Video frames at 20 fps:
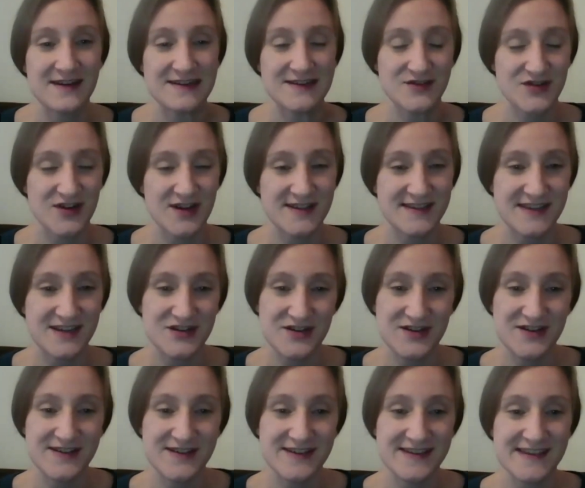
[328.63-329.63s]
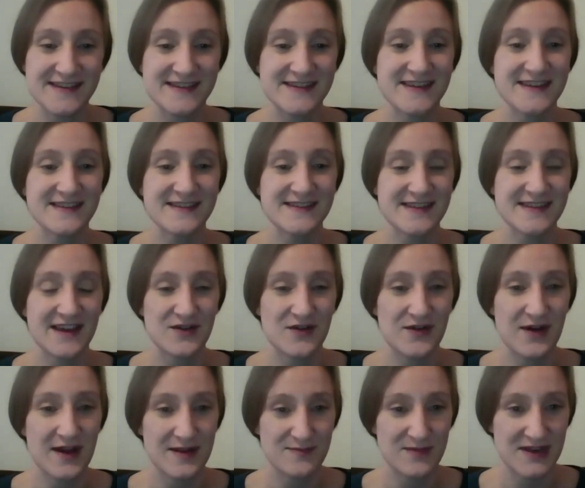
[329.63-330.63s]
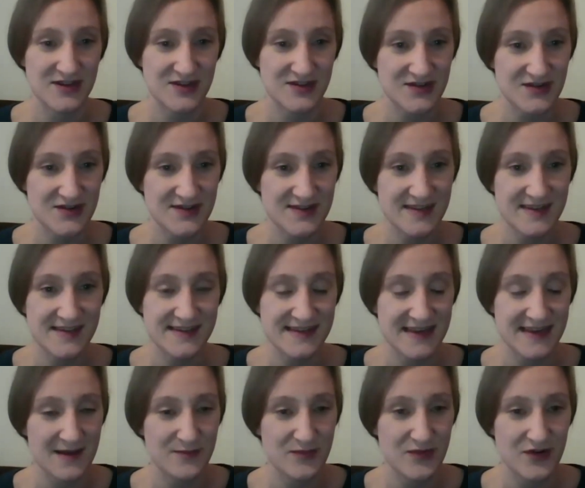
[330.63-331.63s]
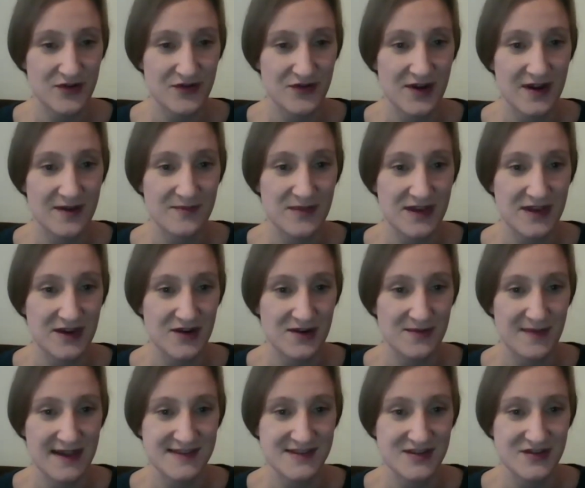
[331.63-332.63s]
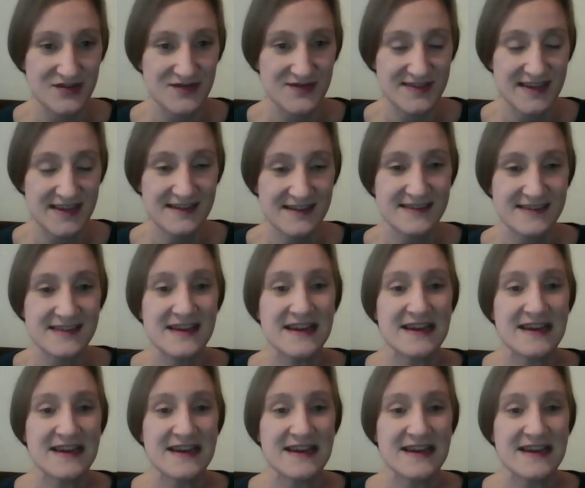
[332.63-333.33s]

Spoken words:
Transitional Assistance that administers the SNAP program here in Massachusetts.